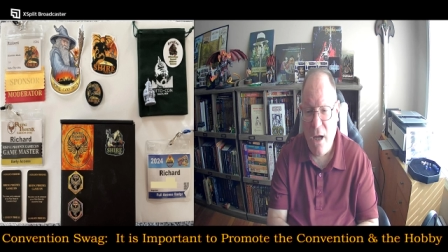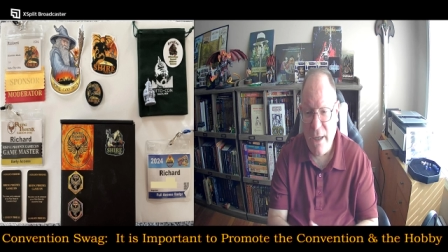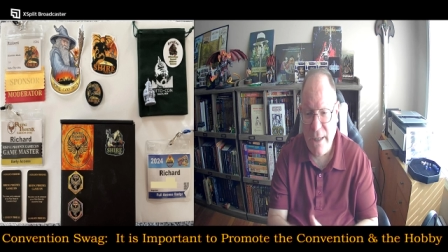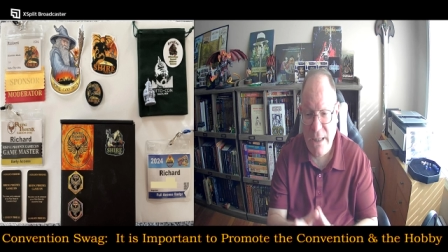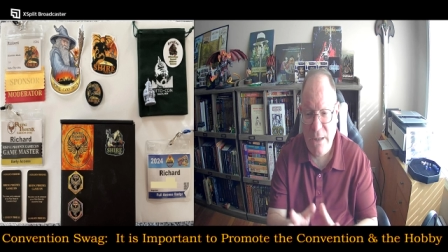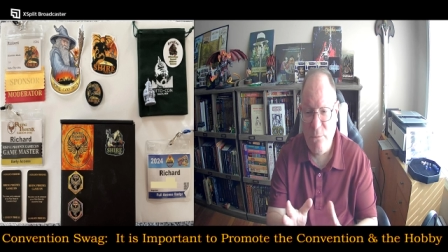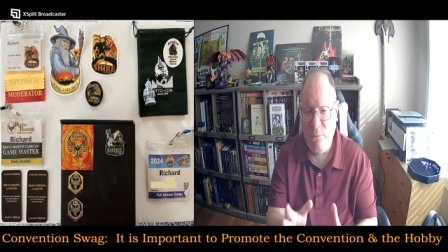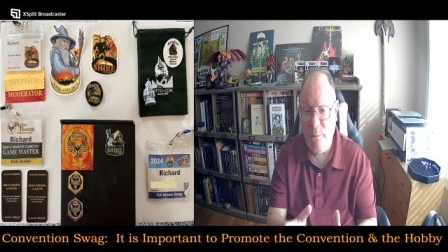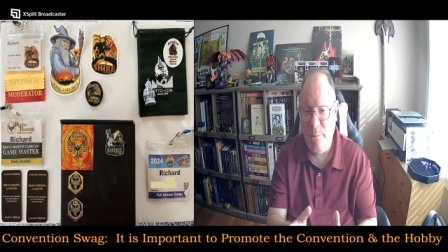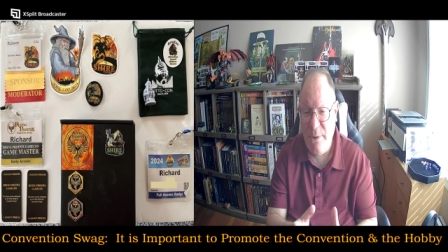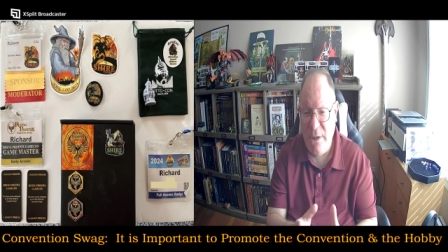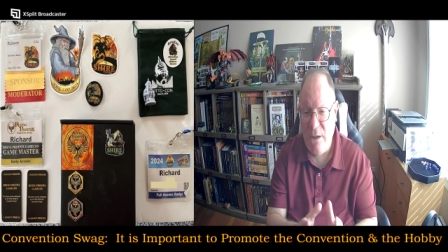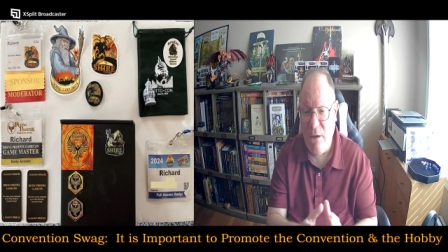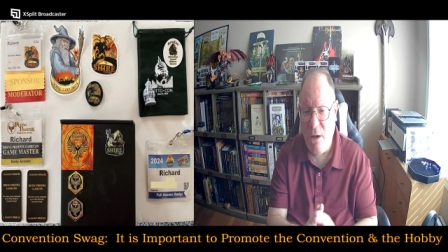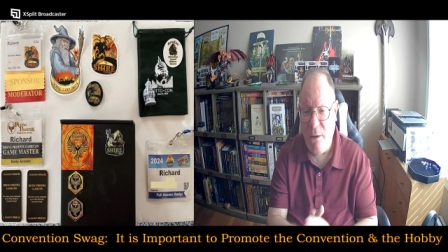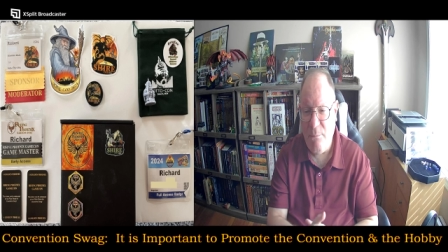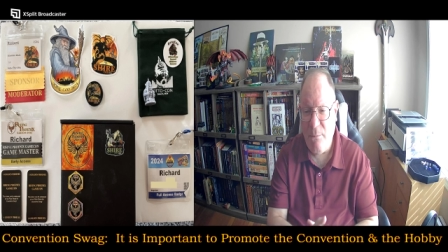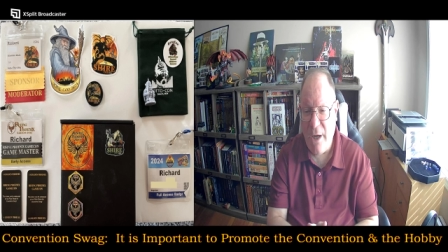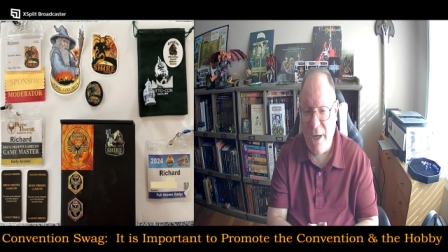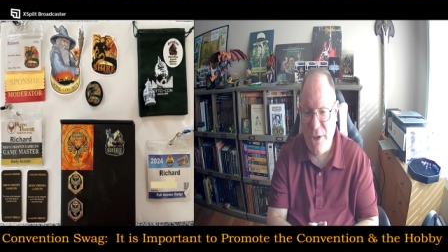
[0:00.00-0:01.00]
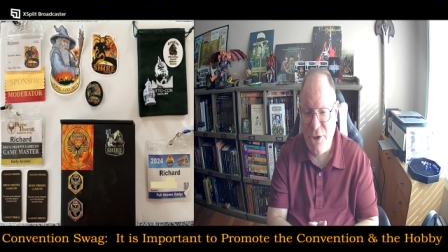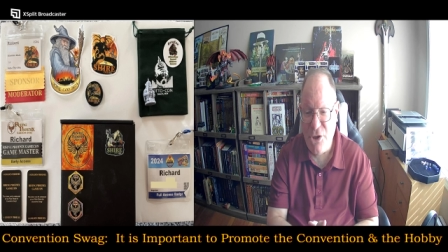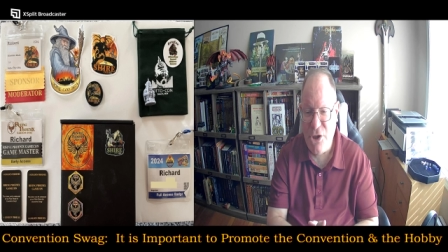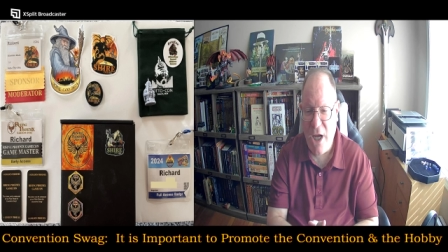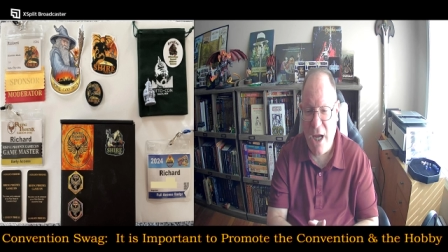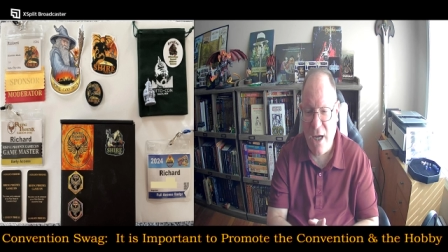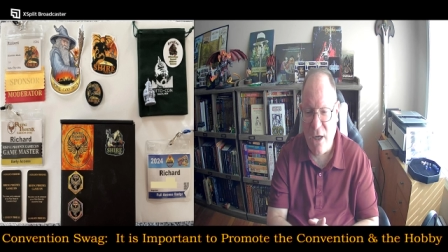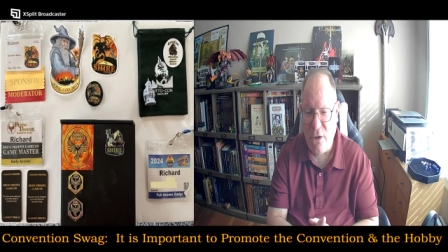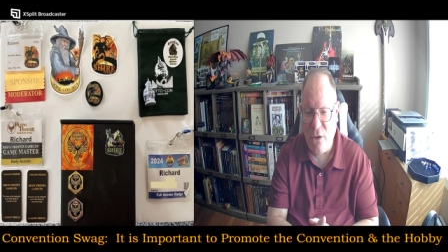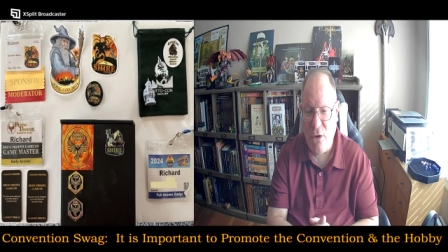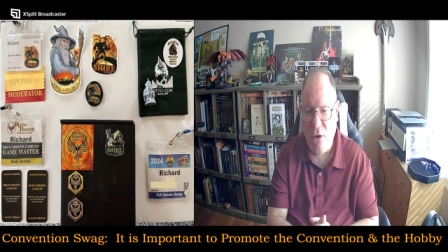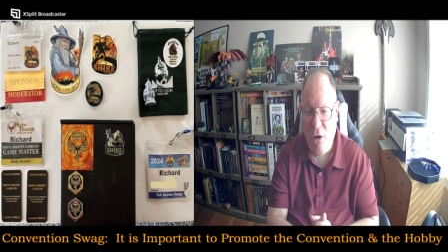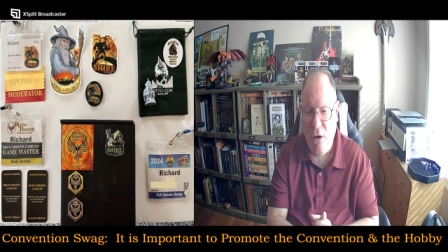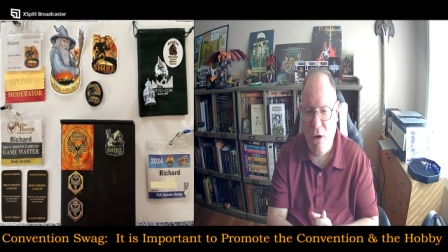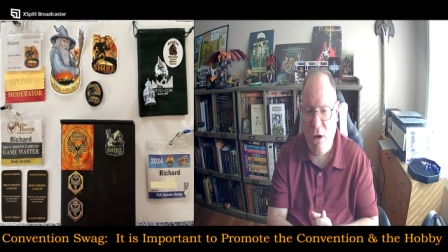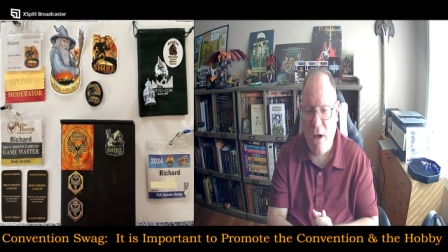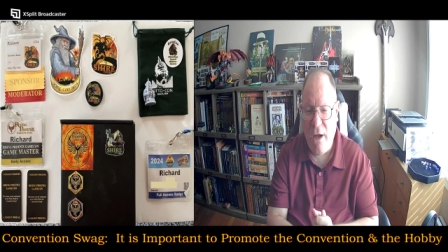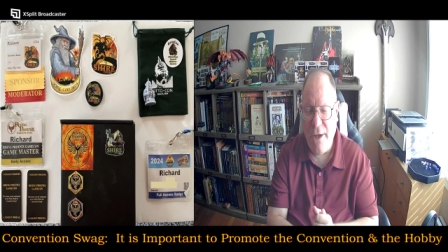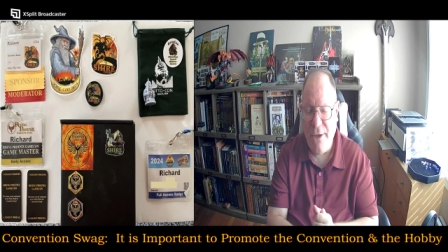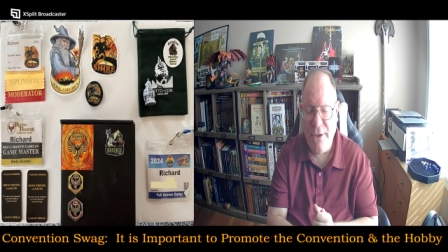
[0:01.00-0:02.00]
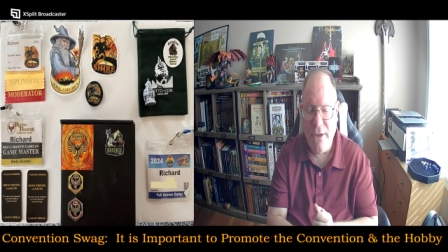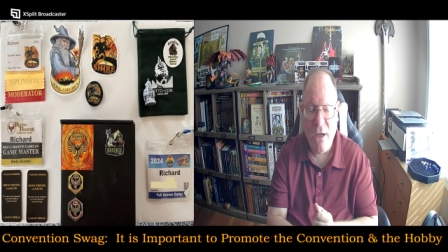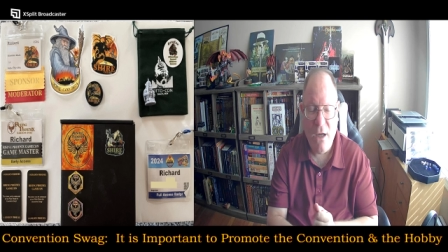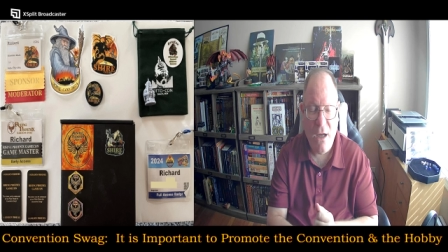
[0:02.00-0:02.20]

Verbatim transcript: He will be on my channel on